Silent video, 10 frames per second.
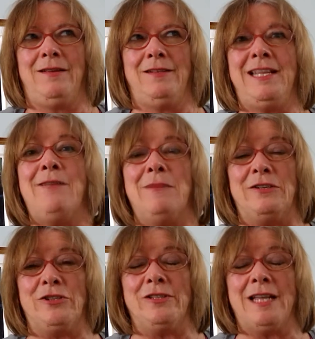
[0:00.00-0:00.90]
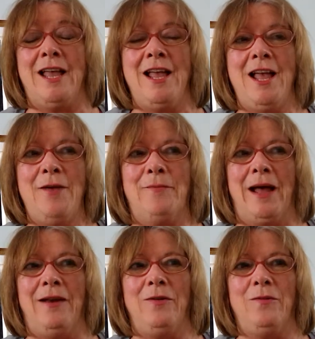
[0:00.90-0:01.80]
tape measures,
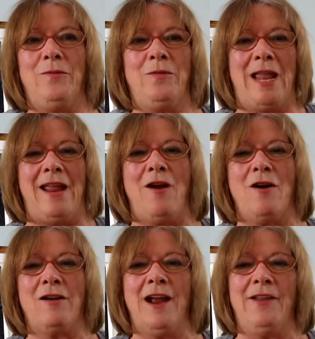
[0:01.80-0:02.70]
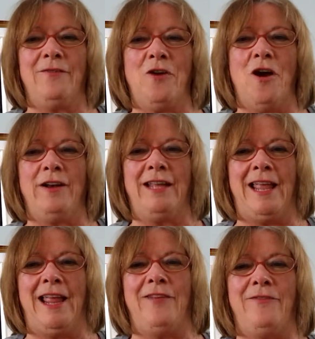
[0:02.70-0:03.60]
but they are kind of
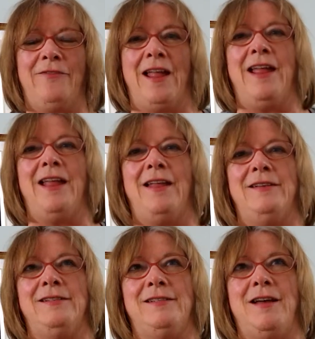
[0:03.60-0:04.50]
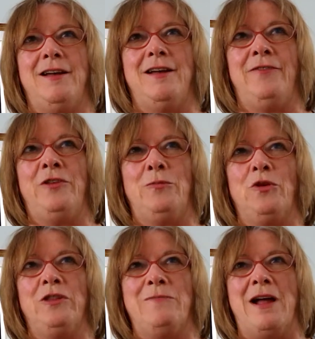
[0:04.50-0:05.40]
concave, and if you
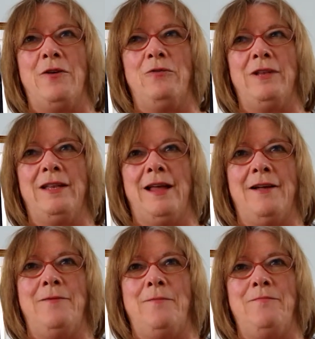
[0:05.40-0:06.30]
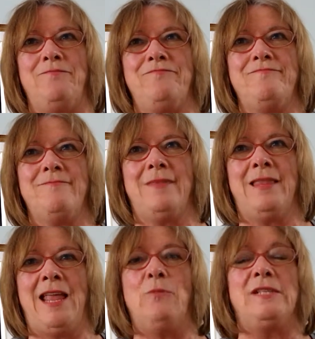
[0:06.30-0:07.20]
pulled them out,
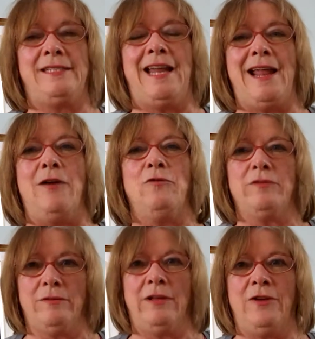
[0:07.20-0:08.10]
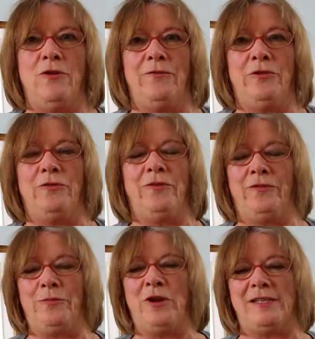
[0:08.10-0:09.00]
they would stay out. You know, if
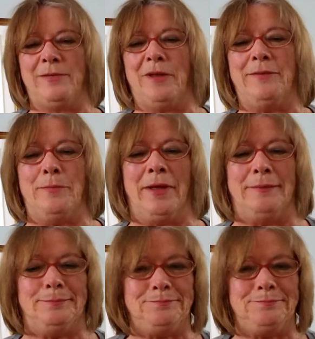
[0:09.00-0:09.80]
you pressed a button. But